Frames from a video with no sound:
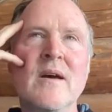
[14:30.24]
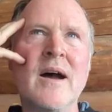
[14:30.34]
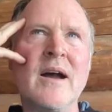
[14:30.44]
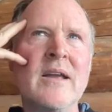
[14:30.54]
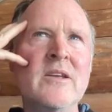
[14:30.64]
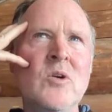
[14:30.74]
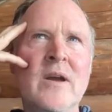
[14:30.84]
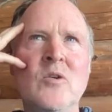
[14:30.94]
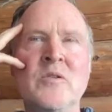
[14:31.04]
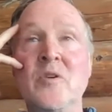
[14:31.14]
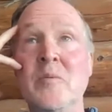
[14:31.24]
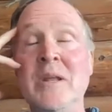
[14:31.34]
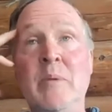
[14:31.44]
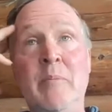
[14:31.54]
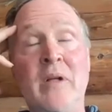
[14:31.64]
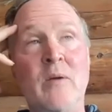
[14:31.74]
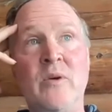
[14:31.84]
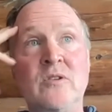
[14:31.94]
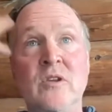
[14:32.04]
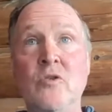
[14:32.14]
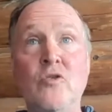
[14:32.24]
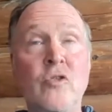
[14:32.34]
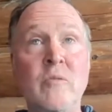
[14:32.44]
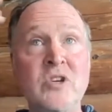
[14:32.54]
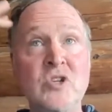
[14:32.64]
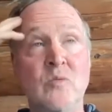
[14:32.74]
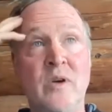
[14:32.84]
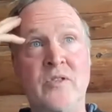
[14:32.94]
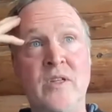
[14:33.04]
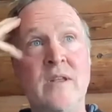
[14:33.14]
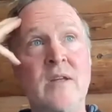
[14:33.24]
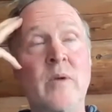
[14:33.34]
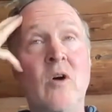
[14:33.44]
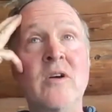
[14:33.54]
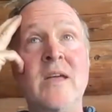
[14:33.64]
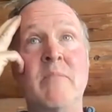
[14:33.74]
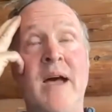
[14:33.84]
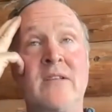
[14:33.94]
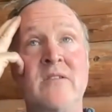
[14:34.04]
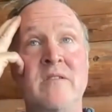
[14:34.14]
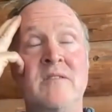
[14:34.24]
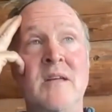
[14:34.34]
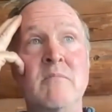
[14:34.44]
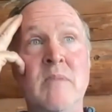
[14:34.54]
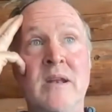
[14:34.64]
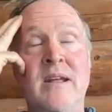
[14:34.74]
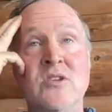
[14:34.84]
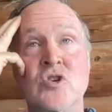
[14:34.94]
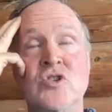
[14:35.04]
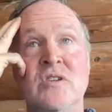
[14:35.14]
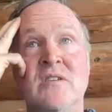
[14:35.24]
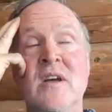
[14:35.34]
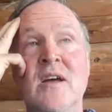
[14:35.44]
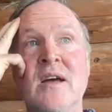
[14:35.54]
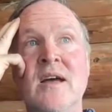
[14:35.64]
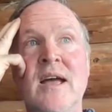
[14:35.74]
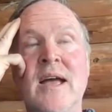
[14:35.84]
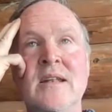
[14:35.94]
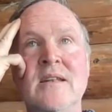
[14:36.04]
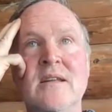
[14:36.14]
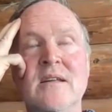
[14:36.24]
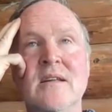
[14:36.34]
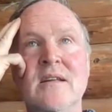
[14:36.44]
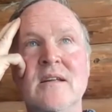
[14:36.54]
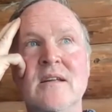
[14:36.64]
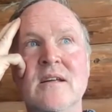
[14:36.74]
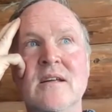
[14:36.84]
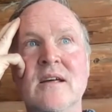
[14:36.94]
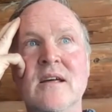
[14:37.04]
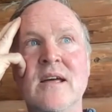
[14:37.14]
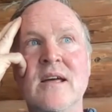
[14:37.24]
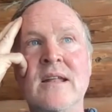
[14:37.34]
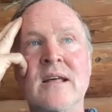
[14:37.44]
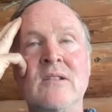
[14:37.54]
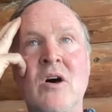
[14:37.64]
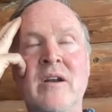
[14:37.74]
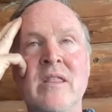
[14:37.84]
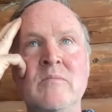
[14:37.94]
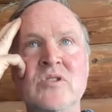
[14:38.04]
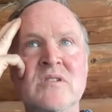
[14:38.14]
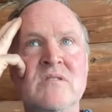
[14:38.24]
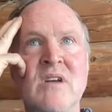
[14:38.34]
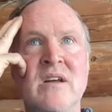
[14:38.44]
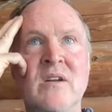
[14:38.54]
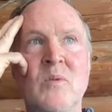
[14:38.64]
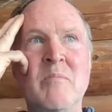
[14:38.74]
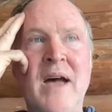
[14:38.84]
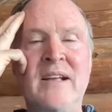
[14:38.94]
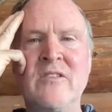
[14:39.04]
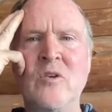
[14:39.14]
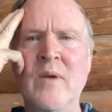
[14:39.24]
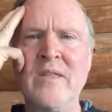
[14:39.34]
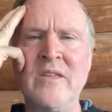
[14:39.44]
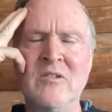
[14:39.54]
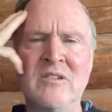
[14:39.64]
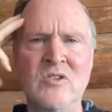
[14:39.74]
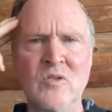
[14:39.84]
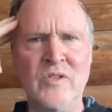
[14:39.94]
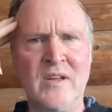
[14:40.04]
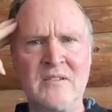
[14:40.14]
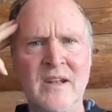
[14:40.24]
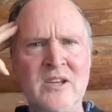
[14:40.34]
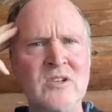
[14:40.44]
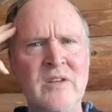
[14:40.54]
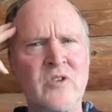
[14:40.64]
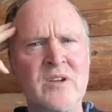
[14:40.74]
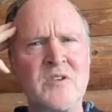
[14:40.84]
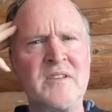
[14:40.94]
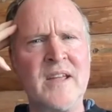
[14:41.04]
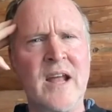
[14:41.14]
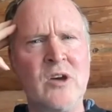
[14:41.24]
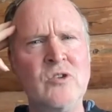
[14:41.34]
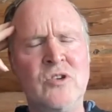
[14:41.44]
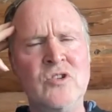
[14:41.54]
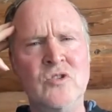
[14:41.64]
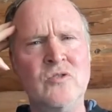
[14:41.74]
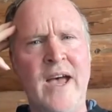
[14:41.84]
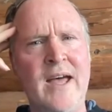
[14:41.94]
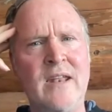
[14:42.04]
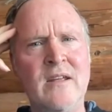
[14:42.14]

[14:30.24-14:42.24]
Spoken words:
I know so many people I went to Youth of the Mission with, and we all came back to the same Mennonite churches, and a lot of them just kind of went back to the way they used to do things. And I could never understand how you could do that.